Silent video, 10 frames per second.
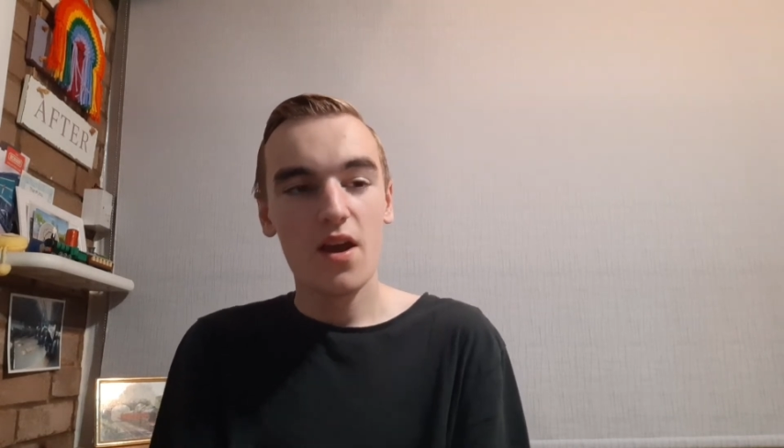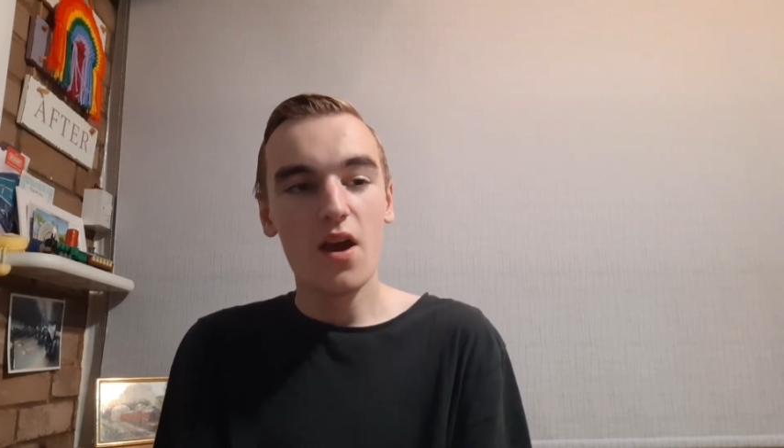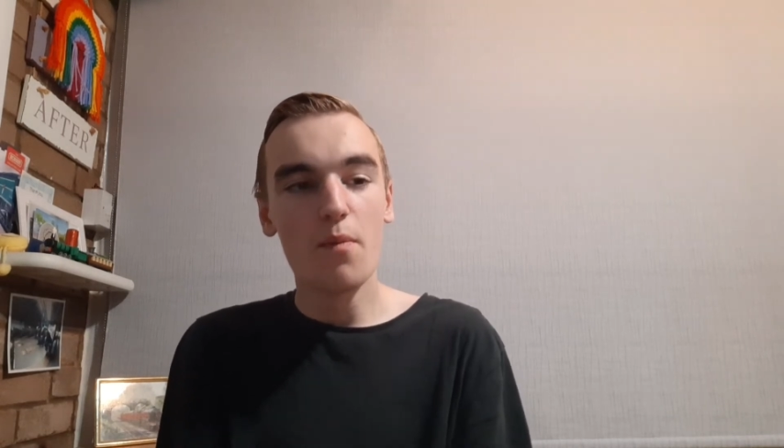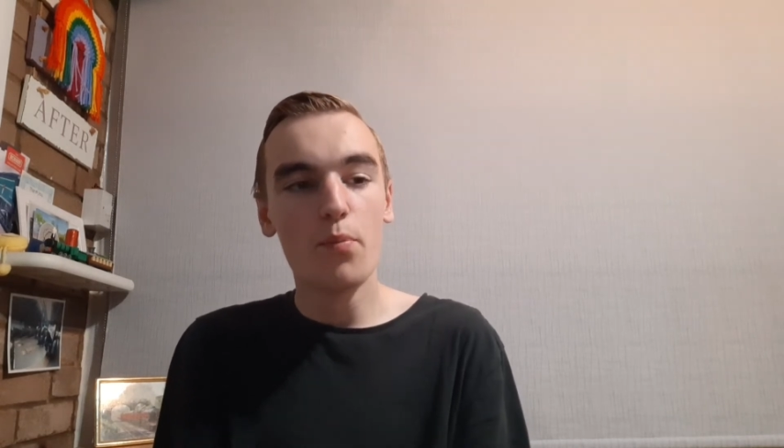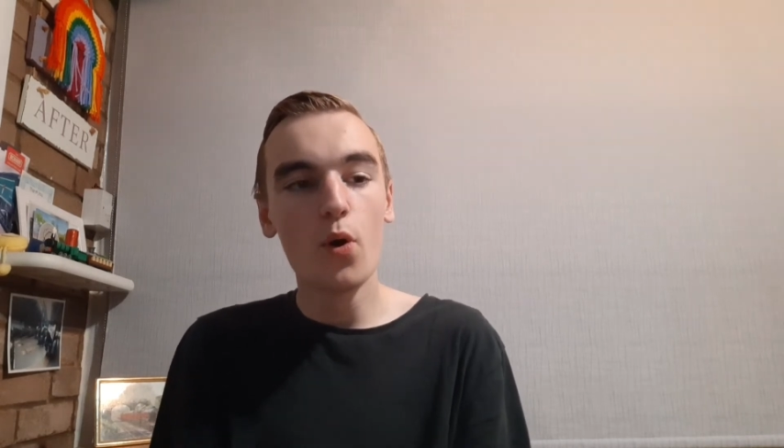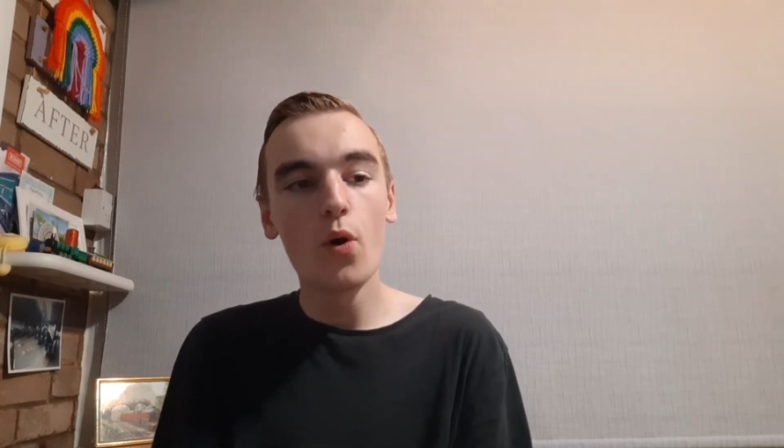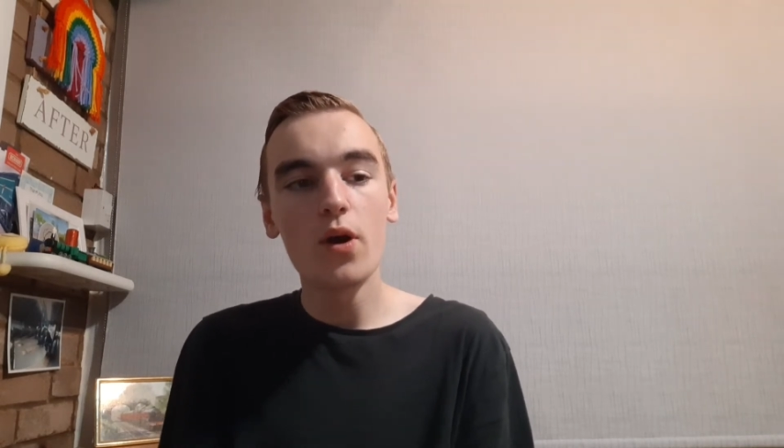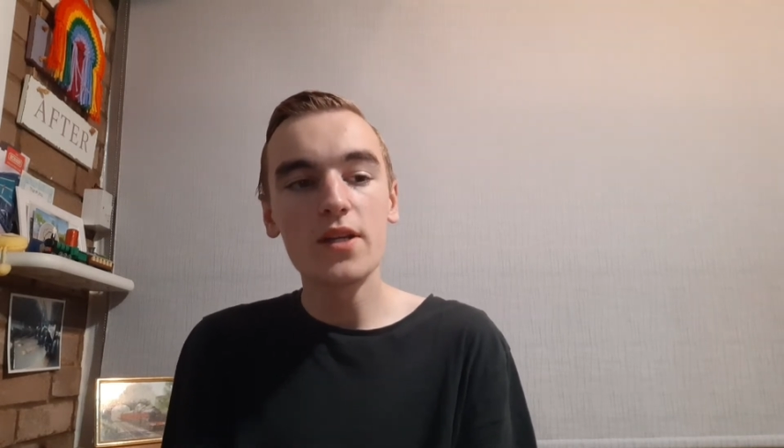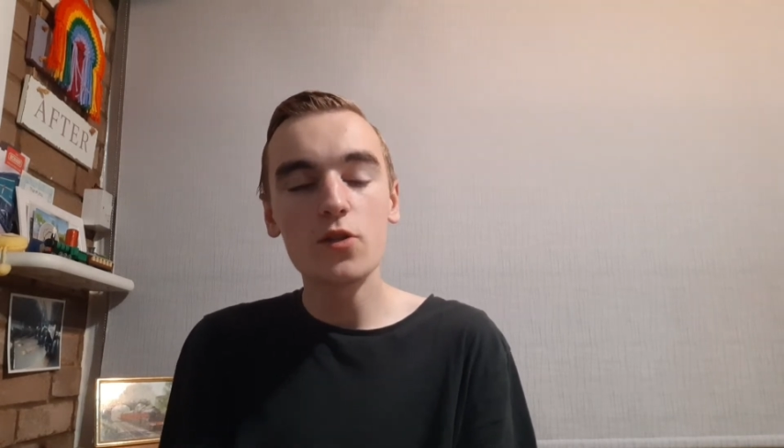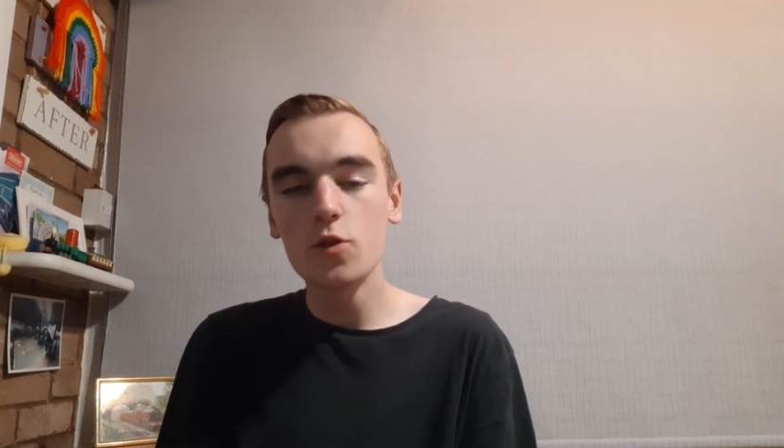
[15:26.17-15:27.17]
Uh, but
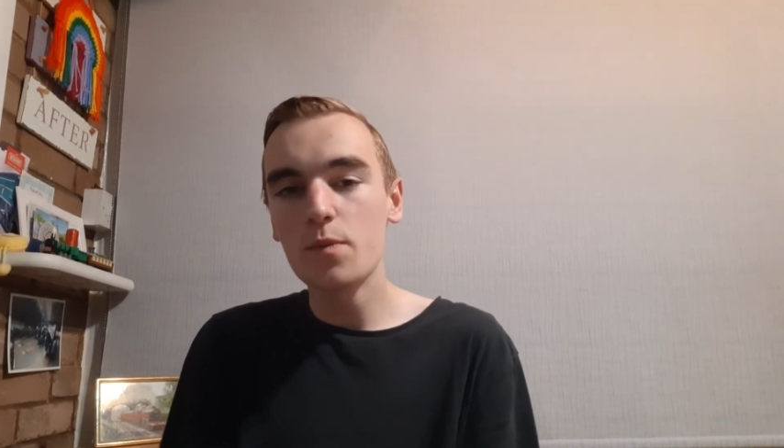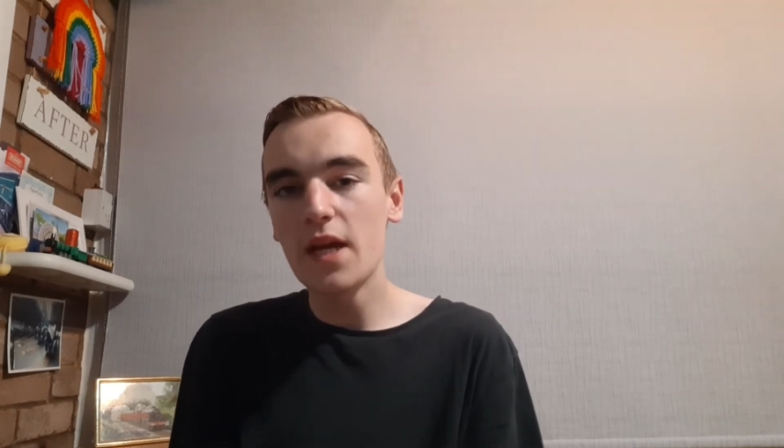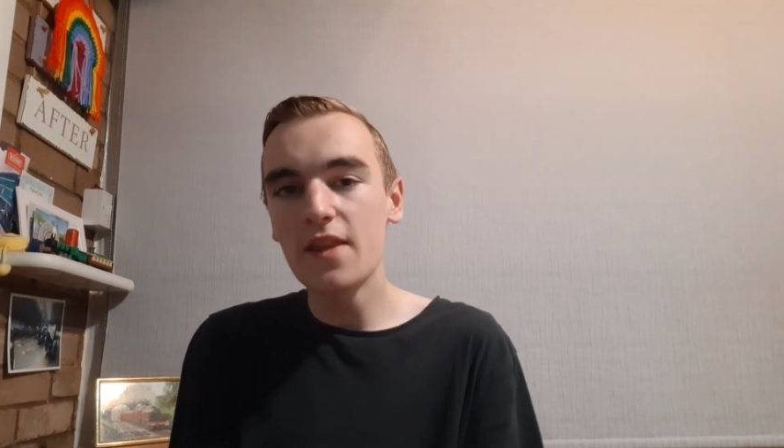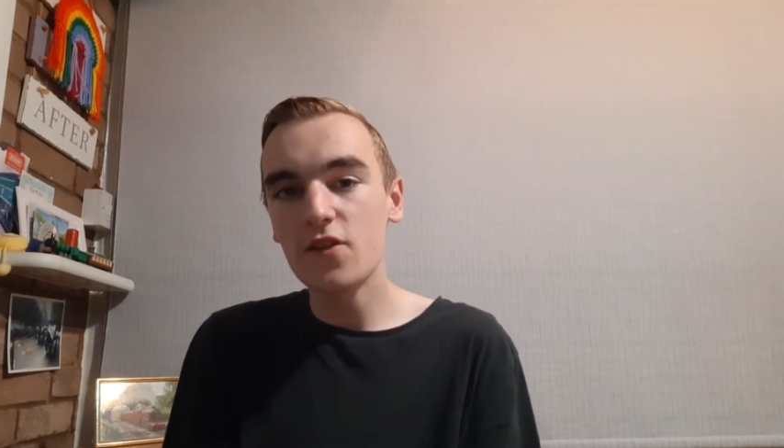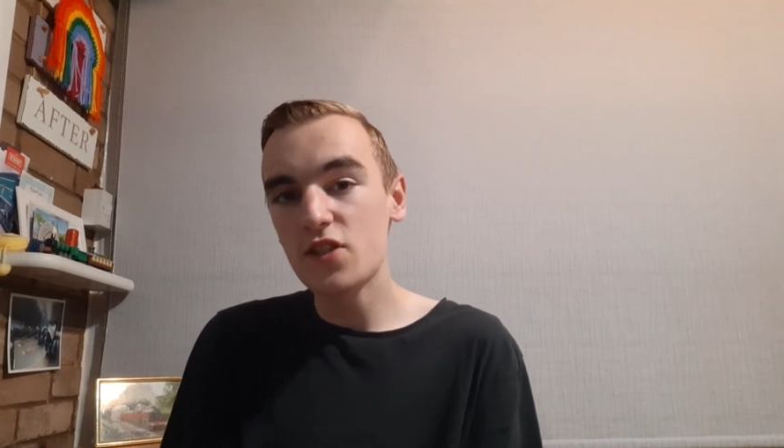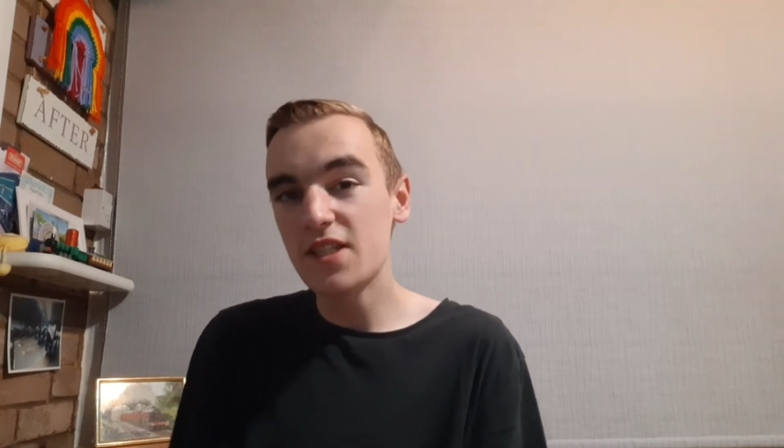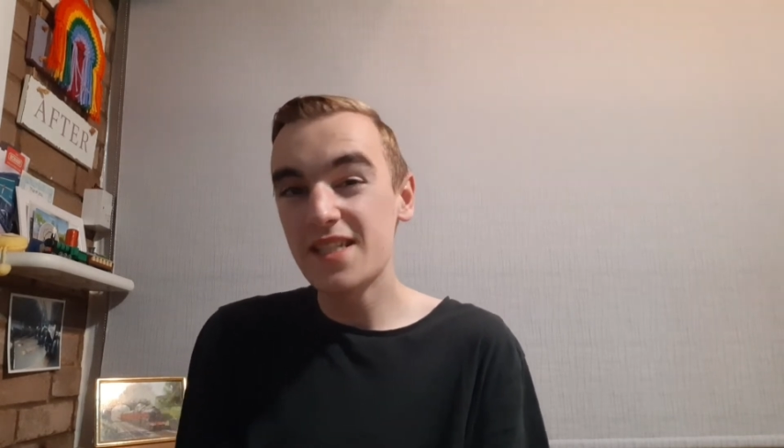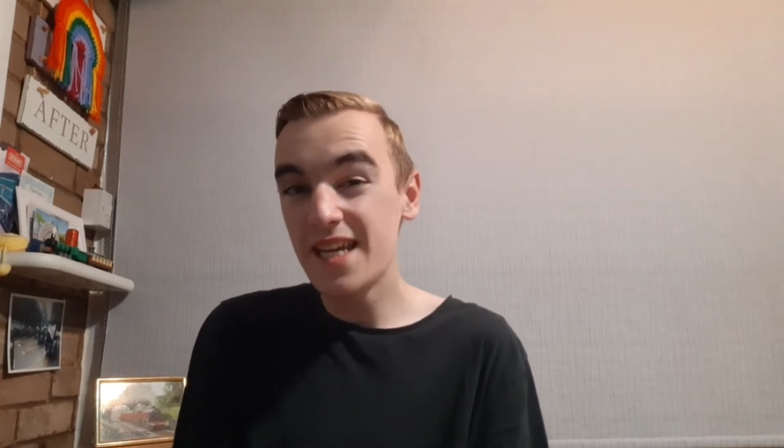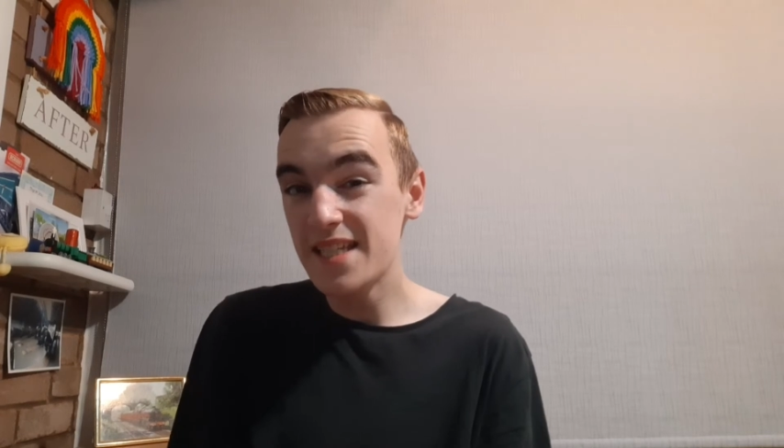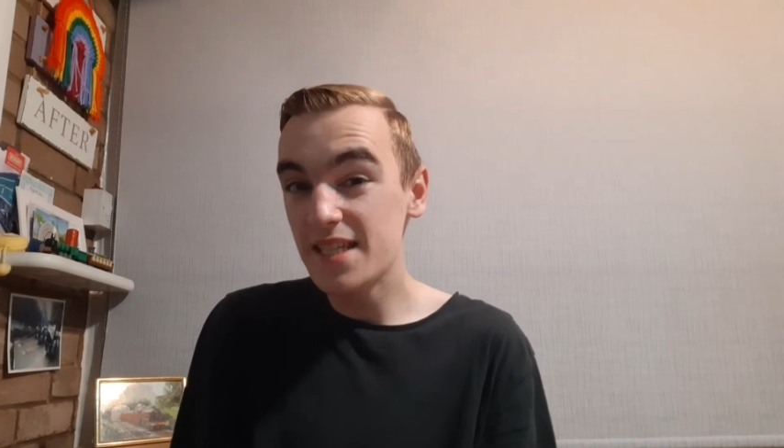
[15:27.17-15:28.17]
it does mean that it
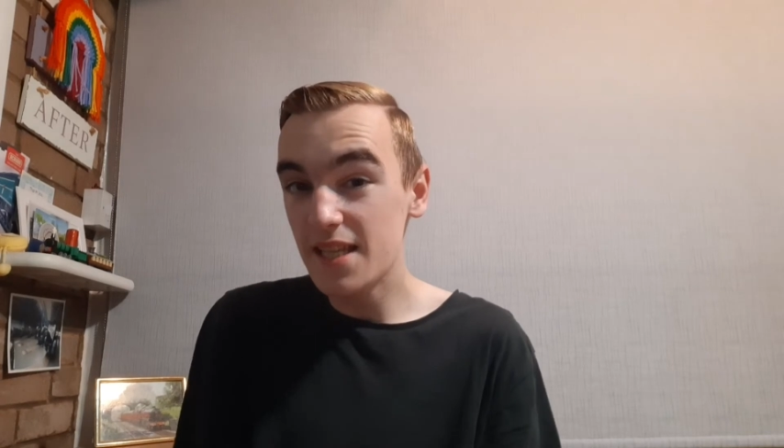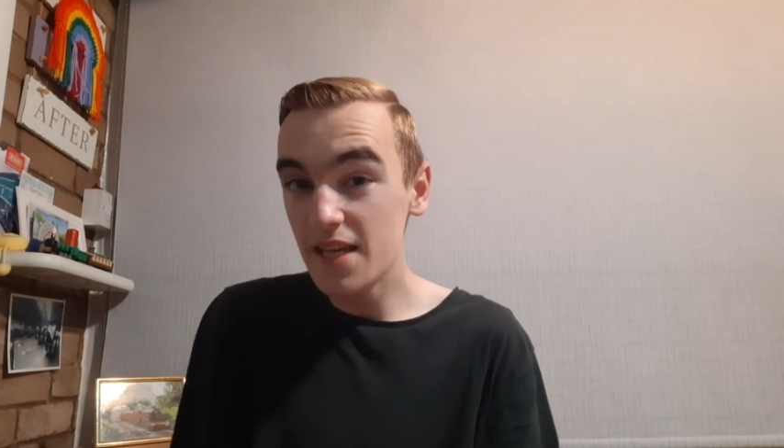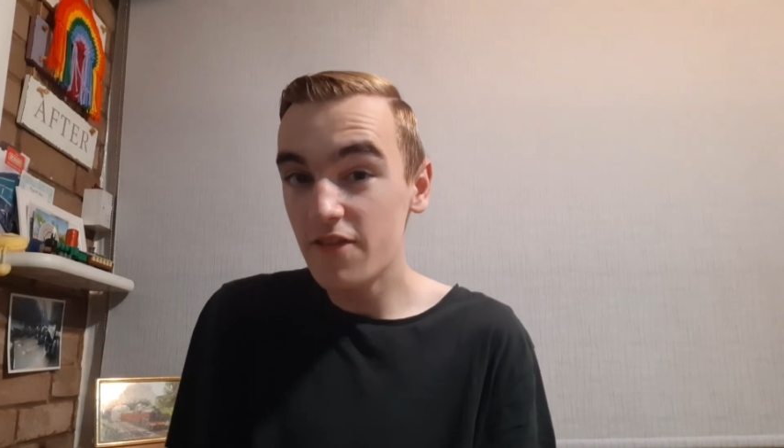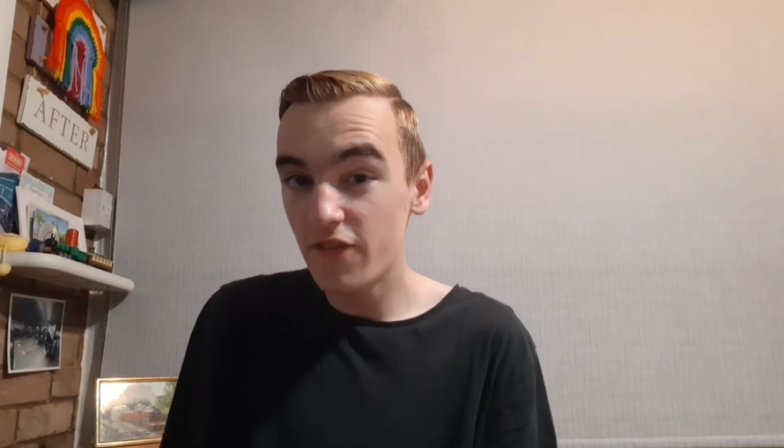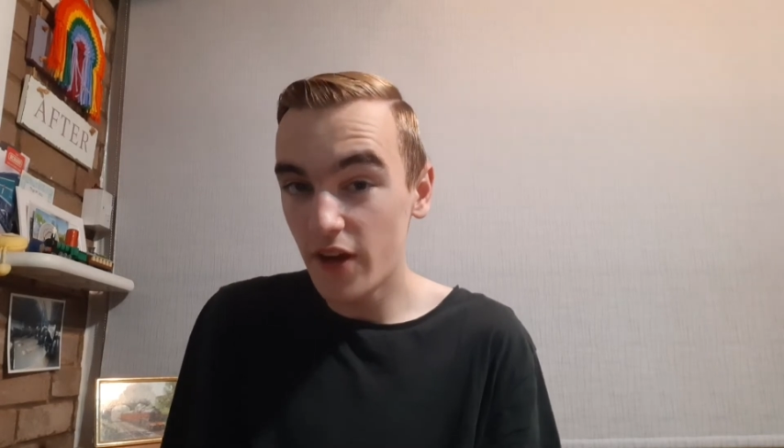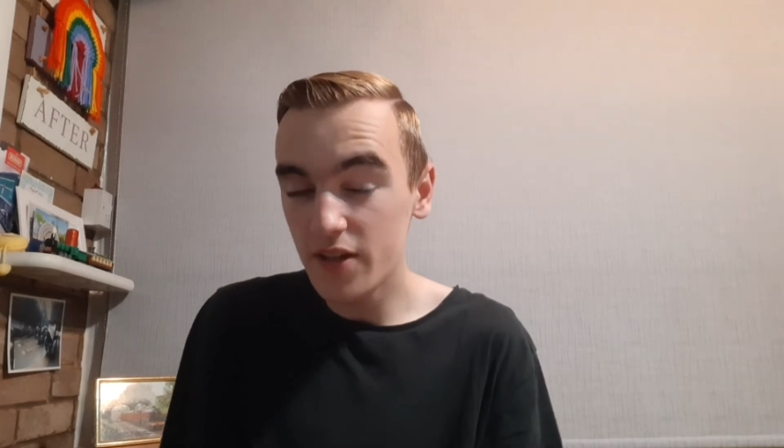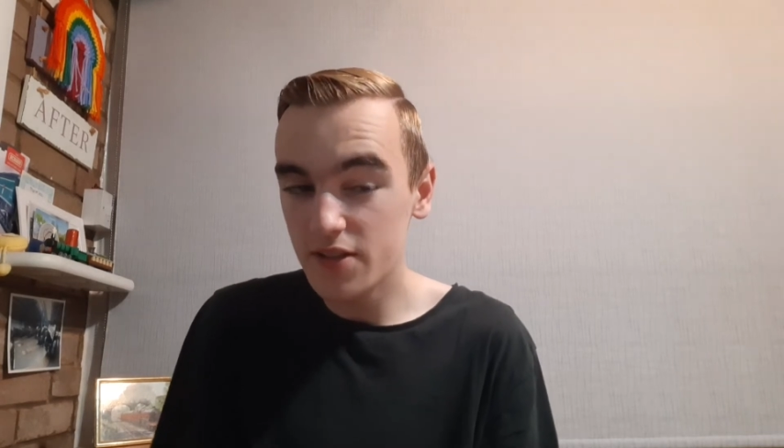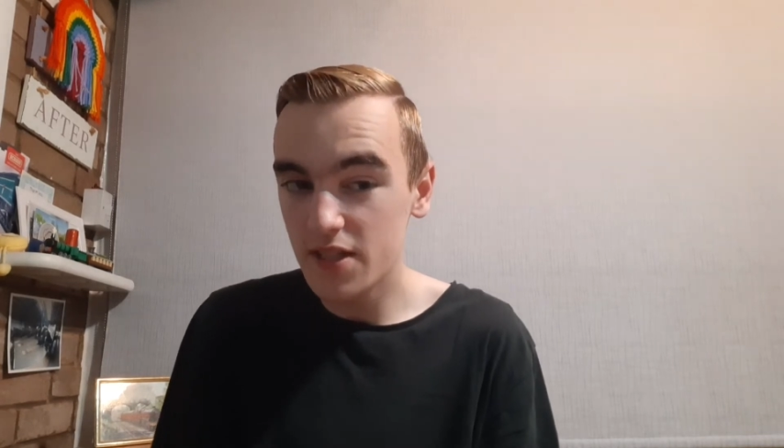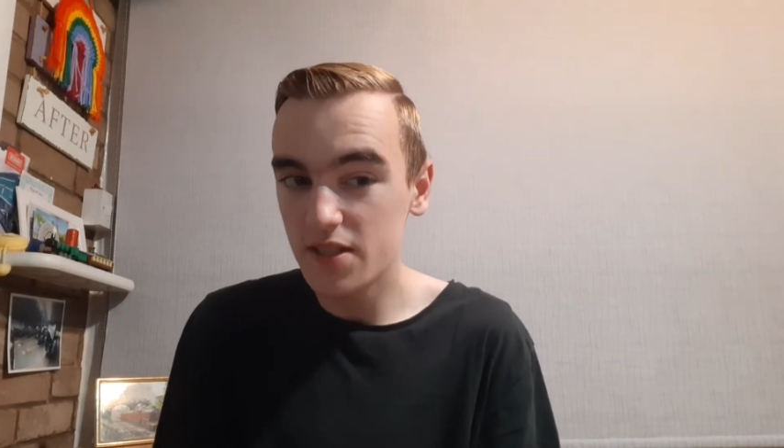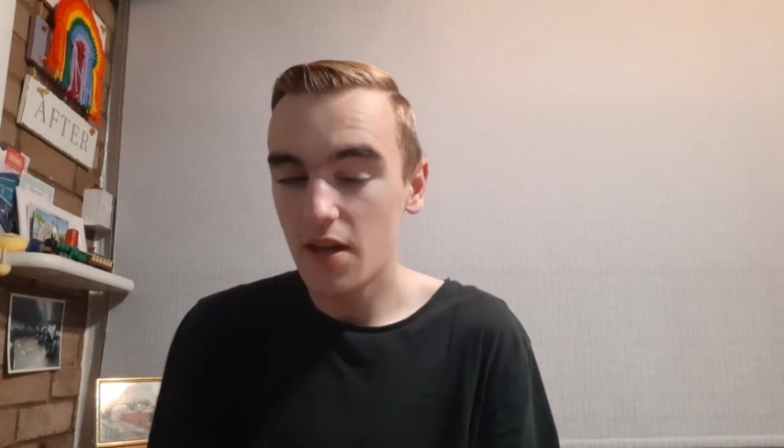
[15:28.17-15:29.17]
is the
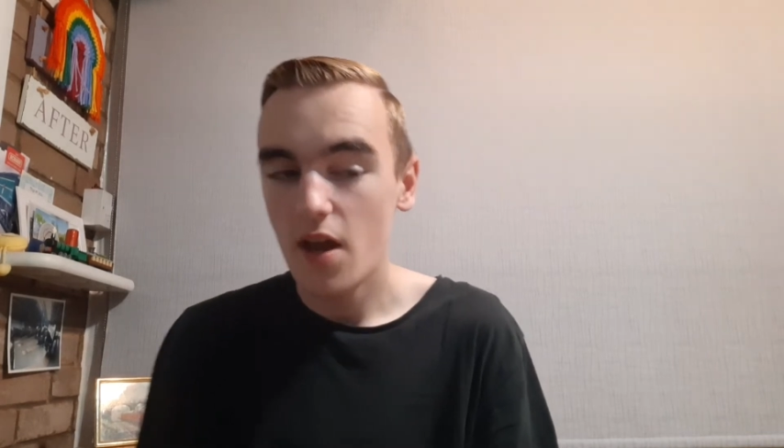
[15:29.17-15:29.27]
fastest